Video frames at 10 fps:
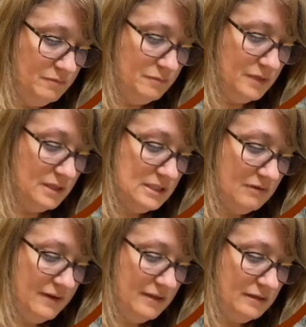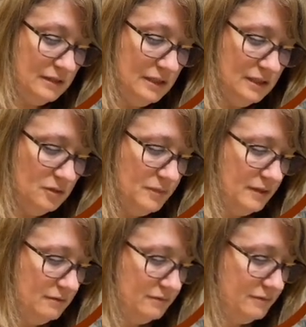because I've added a little
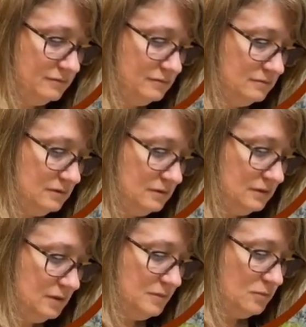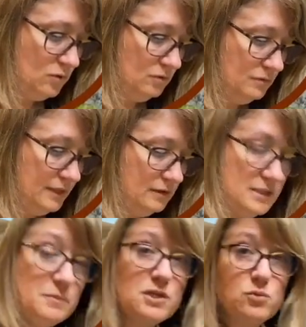bit more,
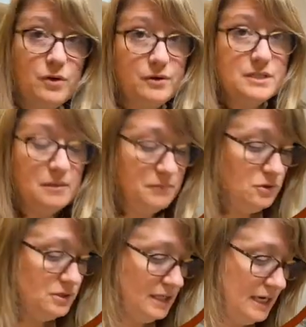as much water as I'm used to